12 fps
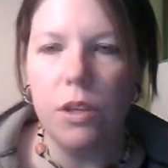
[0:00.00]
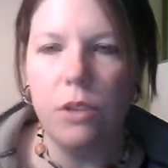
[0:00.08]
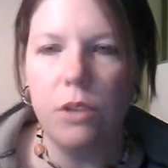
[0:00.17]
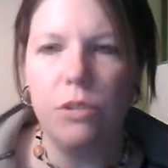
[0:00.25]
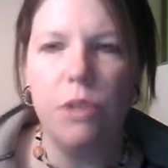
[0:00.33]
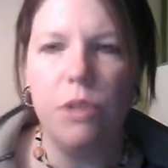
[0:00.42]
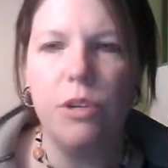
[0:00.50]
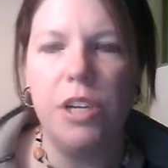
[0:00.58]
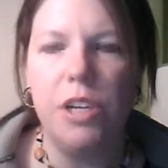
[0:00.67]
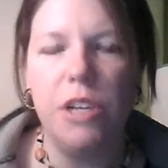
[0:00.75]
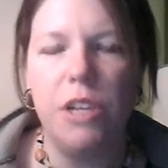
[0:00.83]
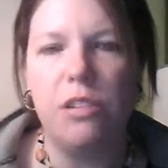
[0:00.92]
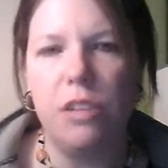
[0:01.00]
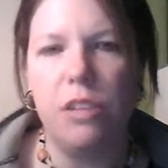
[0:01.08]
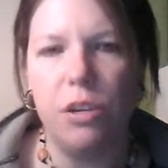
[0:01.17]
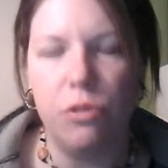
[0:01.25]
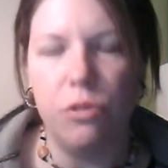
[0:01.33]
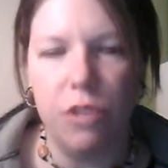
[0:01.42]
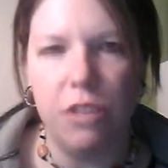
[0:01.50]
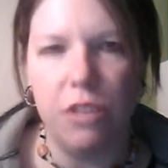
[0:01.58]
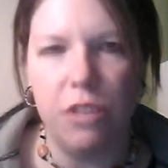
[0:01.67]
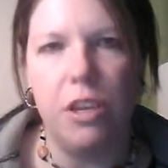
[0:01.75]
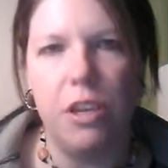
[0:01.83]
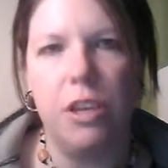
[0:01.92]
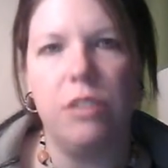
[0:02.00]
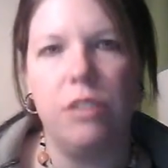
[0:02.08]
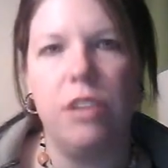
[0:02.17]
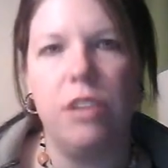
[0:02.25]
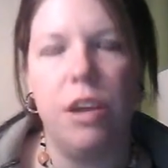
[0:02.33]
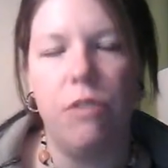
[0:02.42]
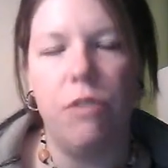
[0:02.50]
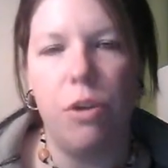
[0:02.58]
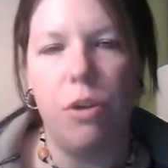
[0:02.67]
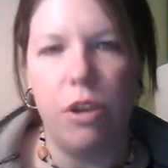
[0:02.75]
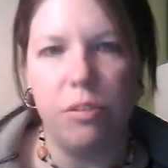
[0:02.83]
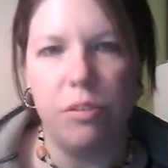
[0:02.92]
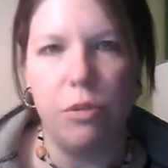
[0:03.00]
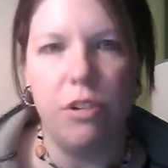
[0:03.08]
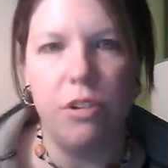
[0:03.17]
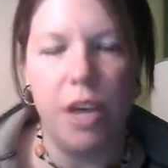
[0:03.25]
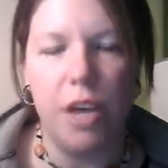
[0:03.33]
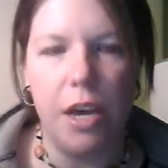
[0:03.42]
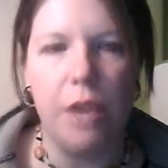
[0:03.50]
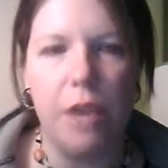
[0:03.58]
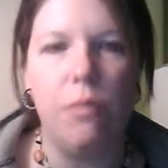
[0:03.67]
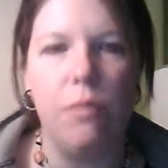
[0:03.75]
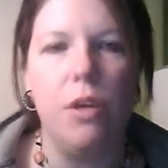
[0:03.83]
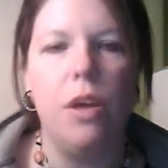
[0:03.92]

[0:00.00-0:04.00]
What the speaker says: So he really needs to think through these things and request more time